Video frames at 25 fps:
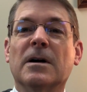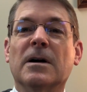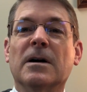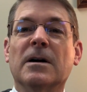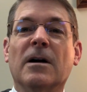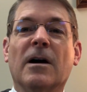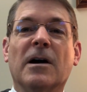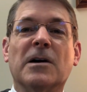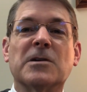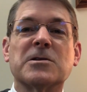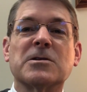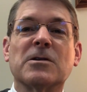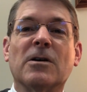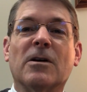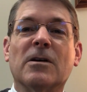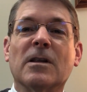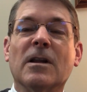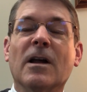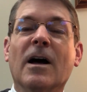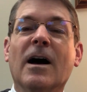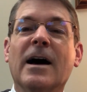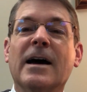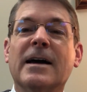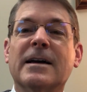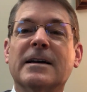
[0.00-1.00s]
us
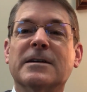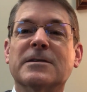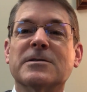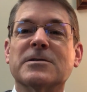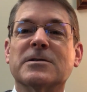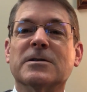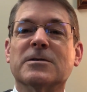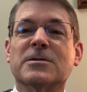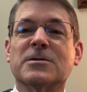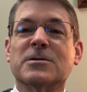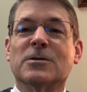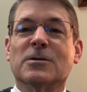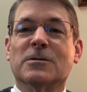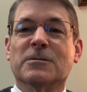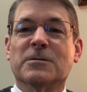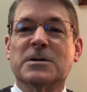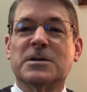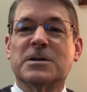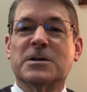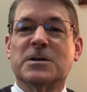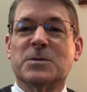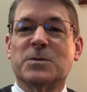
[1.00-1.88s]
online as the service is